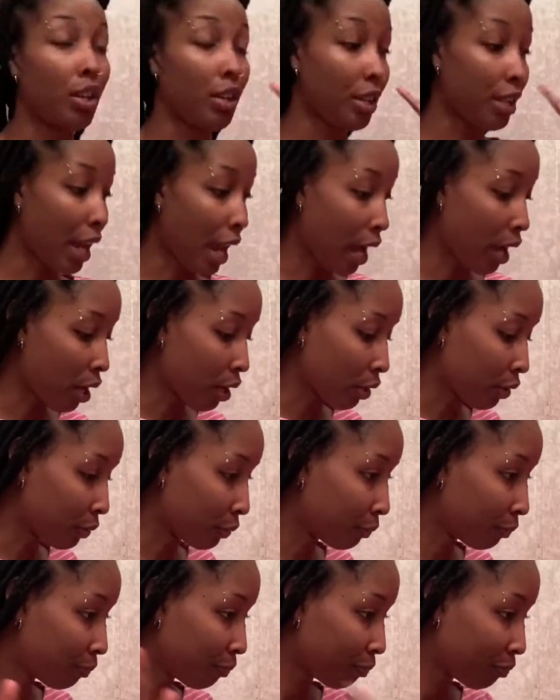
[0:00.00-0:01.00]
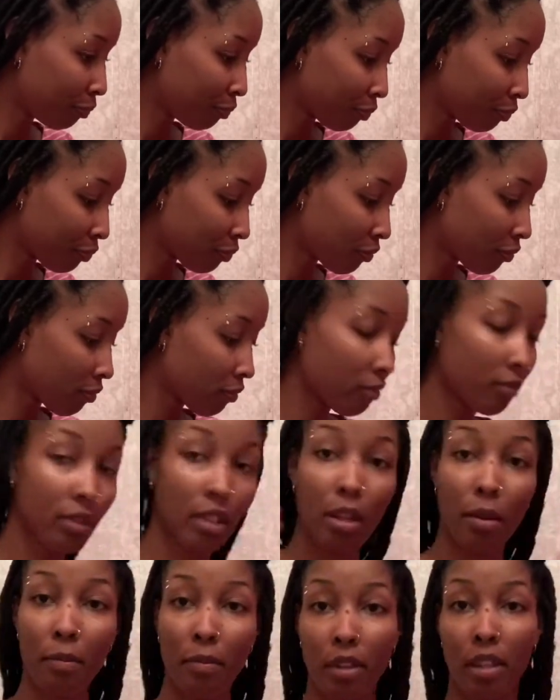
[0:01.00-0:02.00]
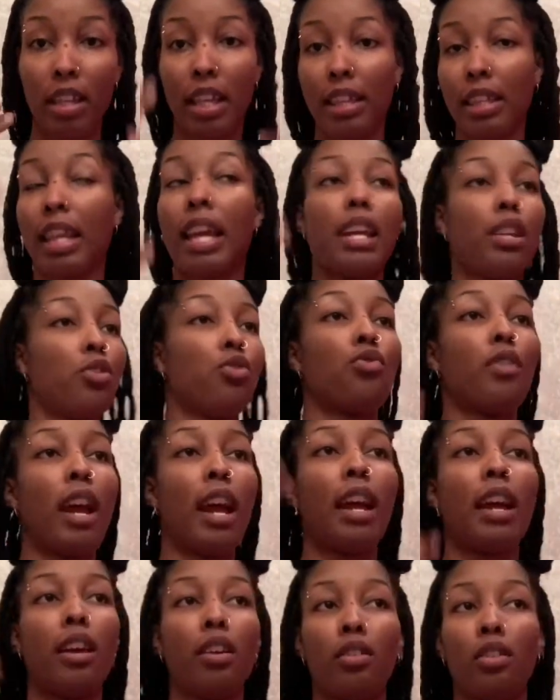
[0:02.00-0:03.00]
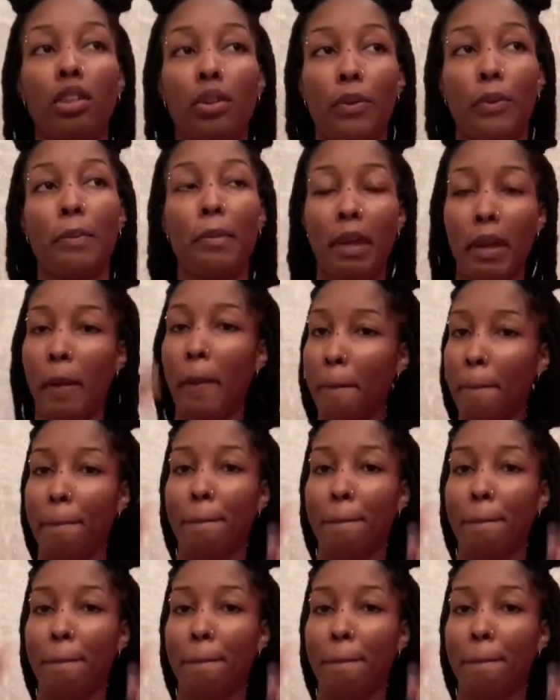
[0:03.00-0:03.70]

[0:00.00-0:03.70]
Now, let that dry out a little bit.